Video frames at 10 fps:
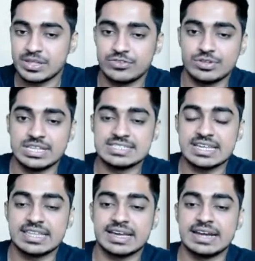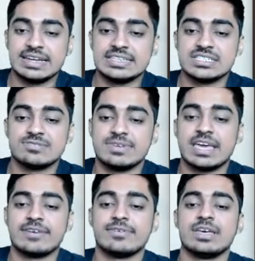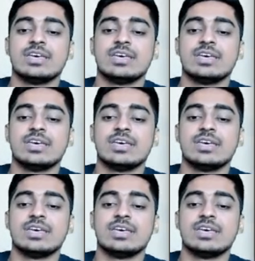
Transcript: So these are the conditions we have.